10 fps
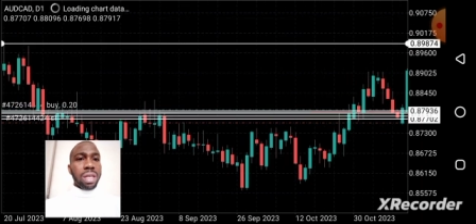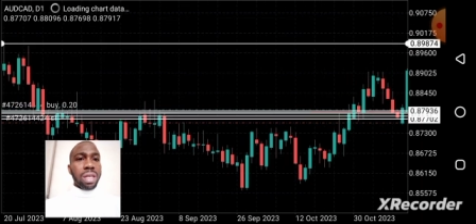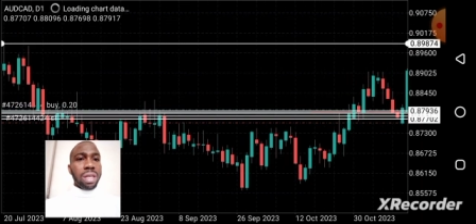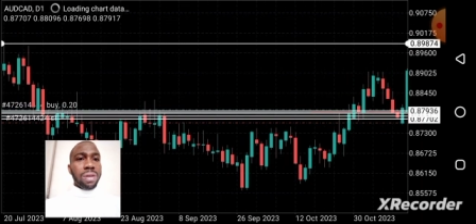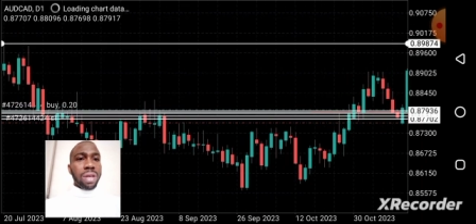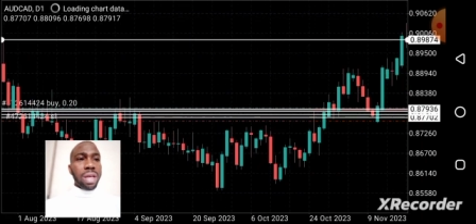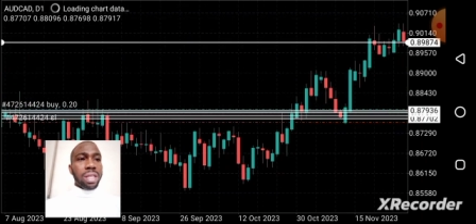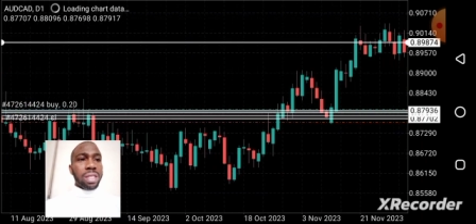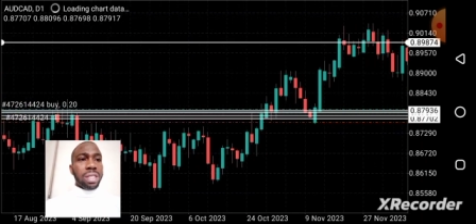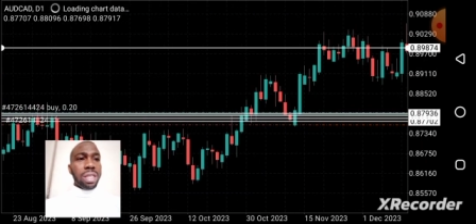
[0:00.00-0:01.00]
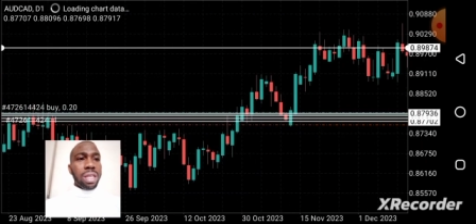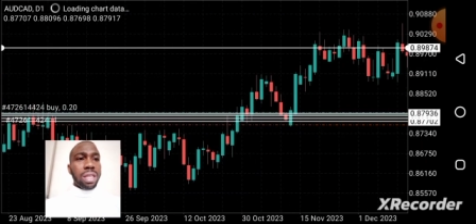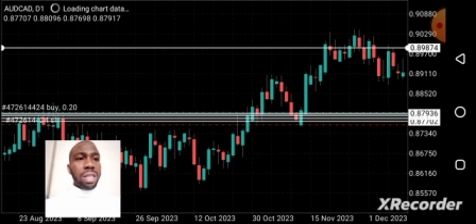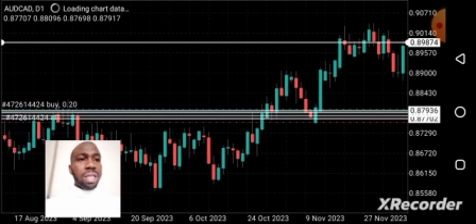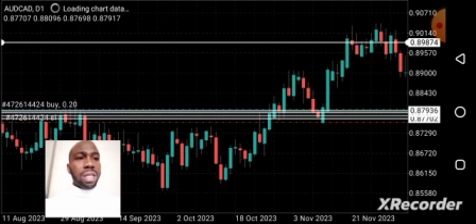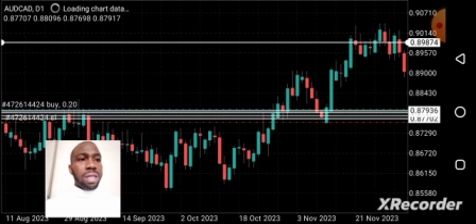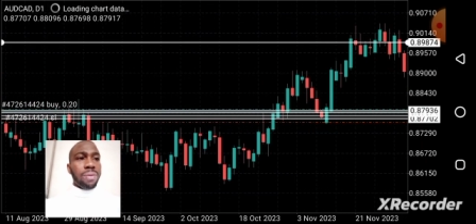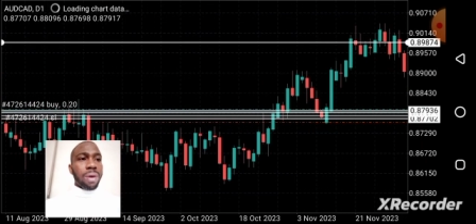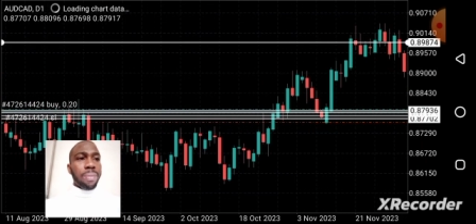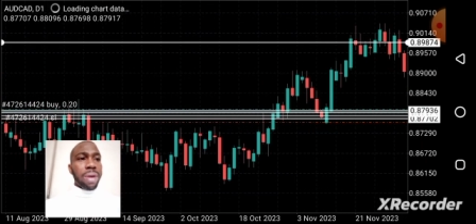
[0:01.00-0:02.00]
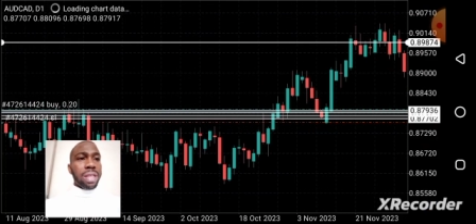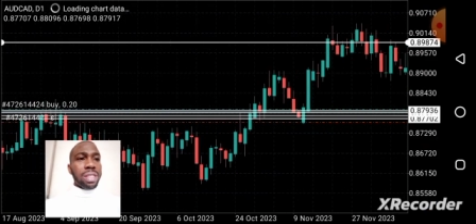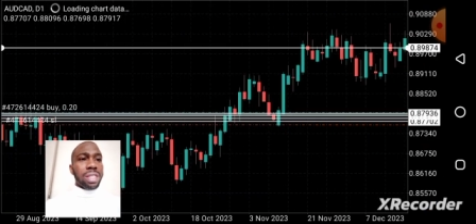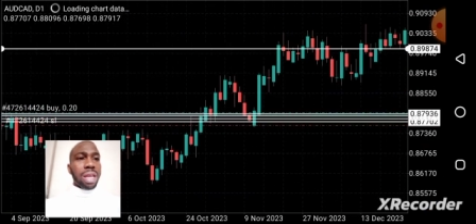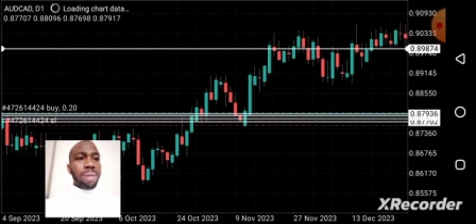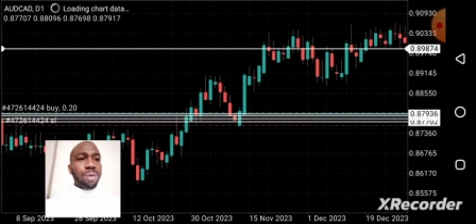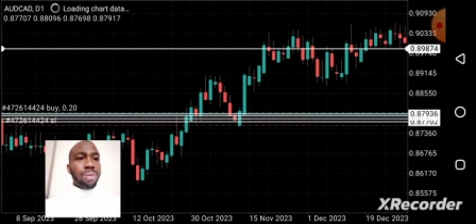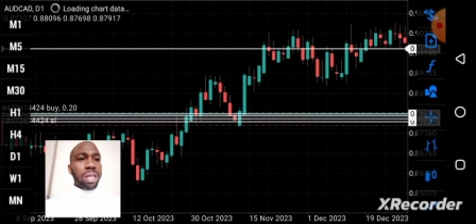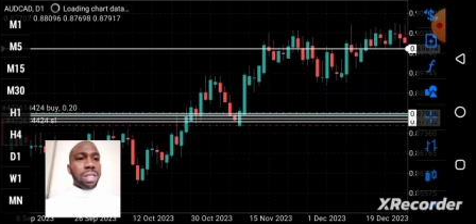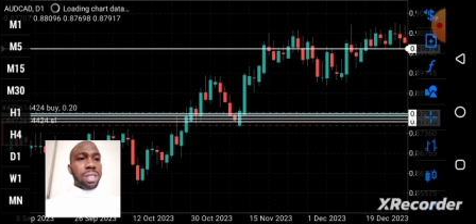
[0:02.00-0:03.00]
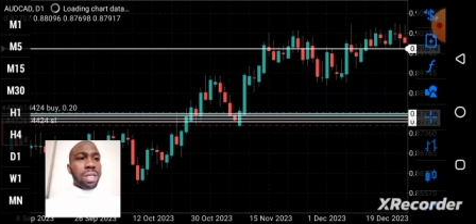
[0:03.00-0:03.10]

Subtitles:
You can see where price is at the moment.